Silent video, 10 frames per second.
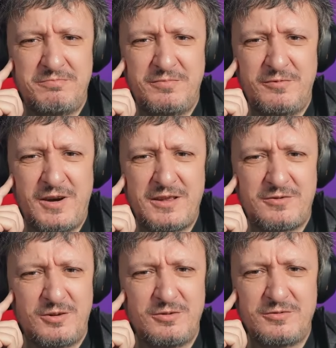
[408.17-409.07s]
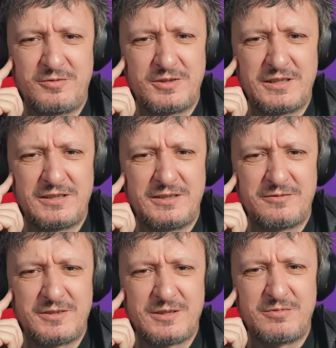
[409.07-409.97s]
write code for that in the
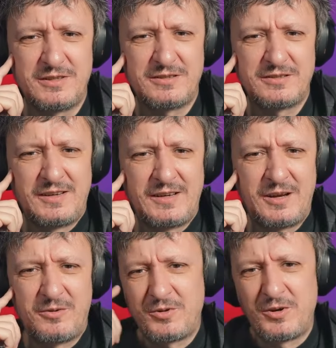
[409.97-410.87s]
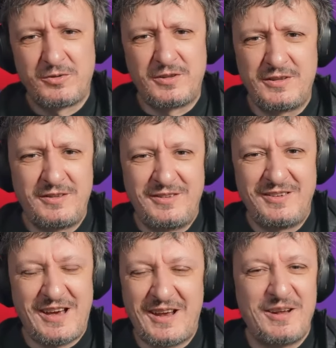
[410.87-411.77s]
first place? Kind of, you know,
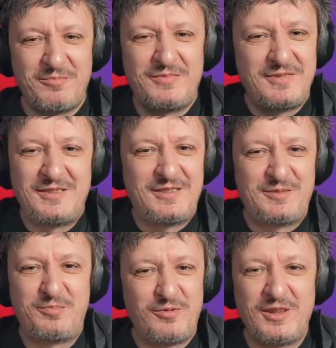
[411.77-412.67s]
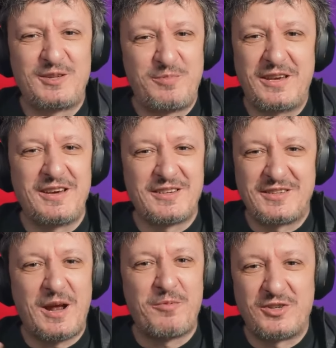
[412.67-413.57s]
and I'm really speaking as
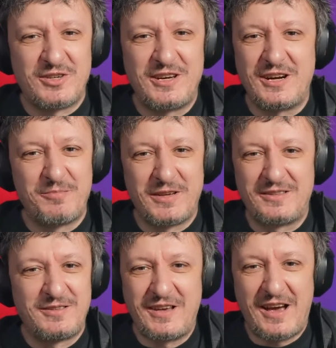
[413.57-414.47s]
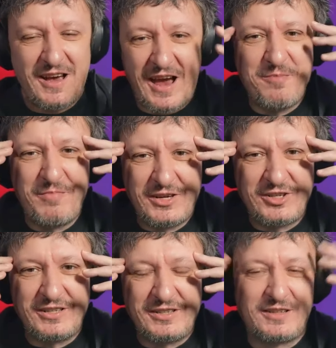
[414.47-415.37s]
an amateur here, but I,
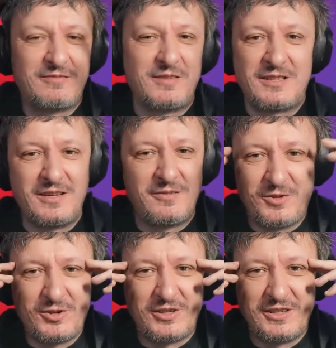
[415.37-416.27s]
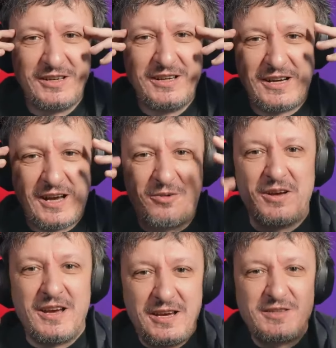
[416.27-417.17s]
imagine it at least in the future. Kind of,
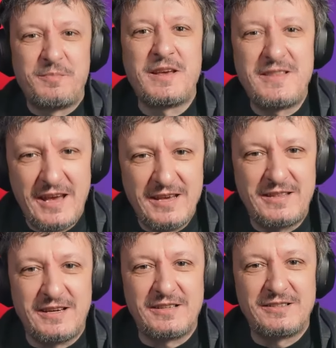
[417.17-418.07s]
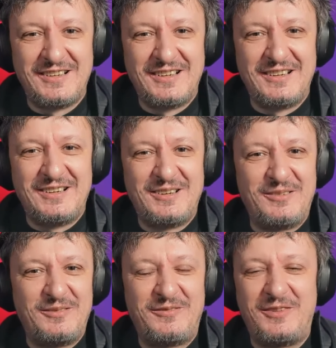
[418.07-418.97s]
here's my data,
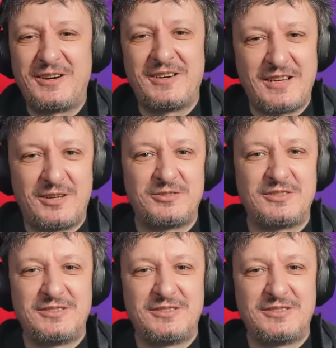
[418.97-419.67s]
figure it out.